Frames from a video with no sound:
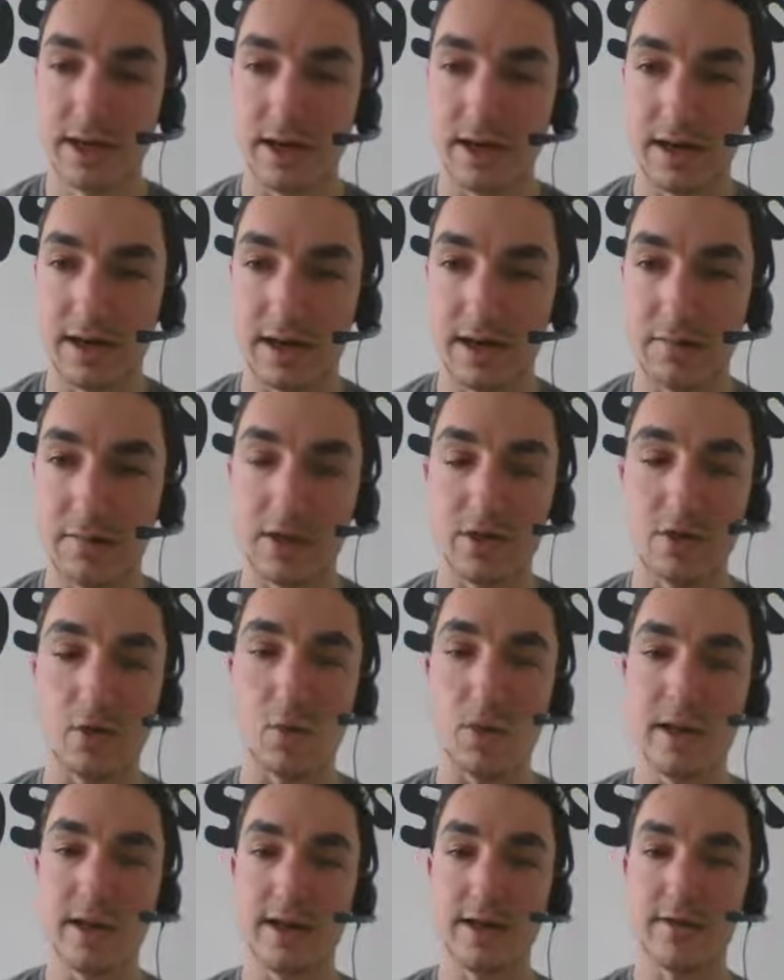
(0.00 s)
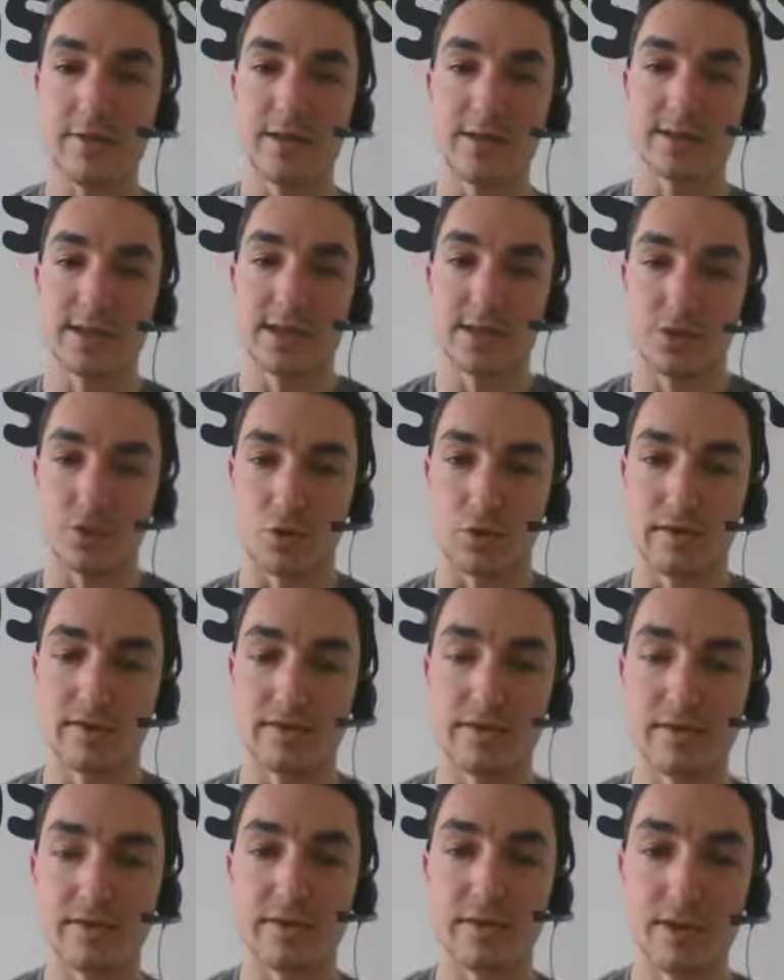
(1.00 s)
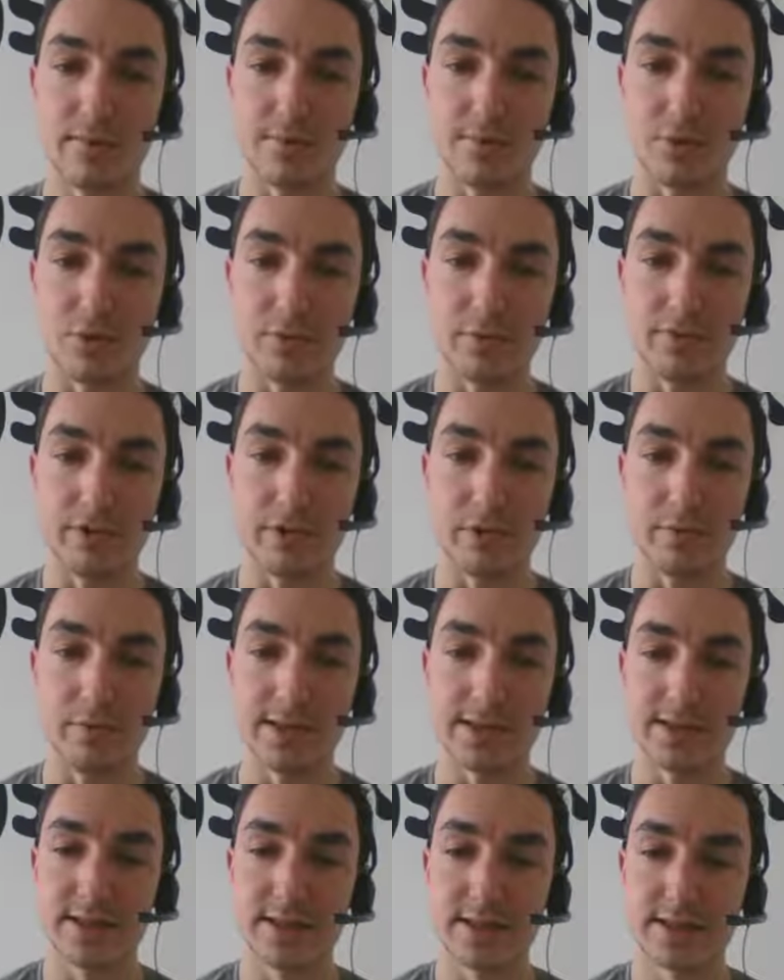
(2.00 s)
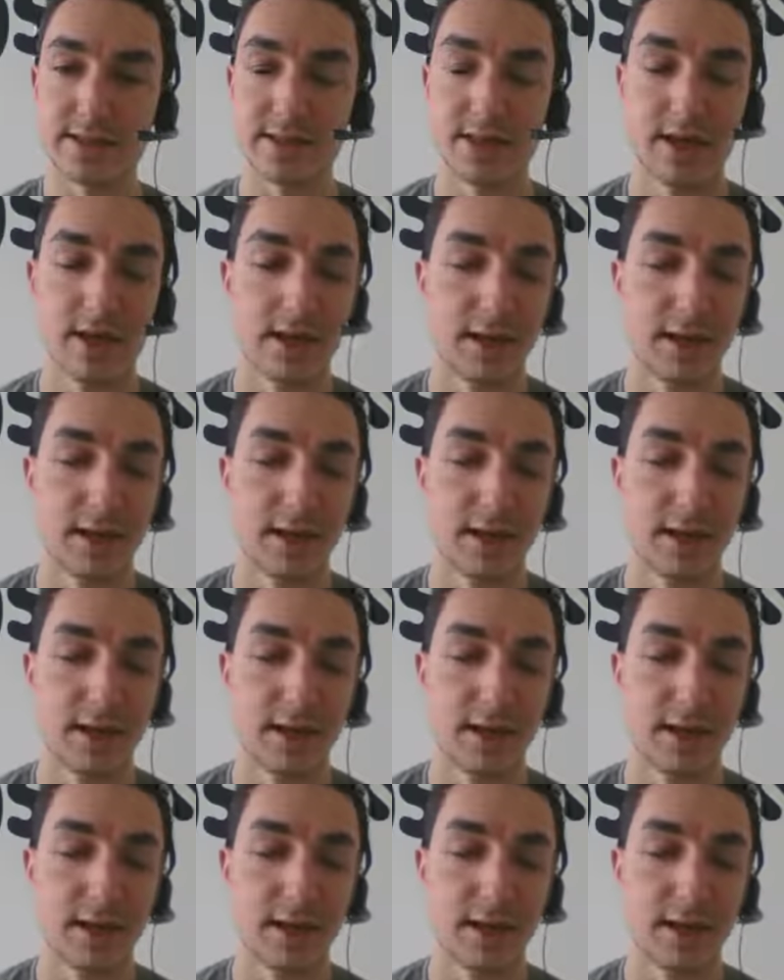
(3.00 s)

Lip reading: and the way this has sort of improved their business.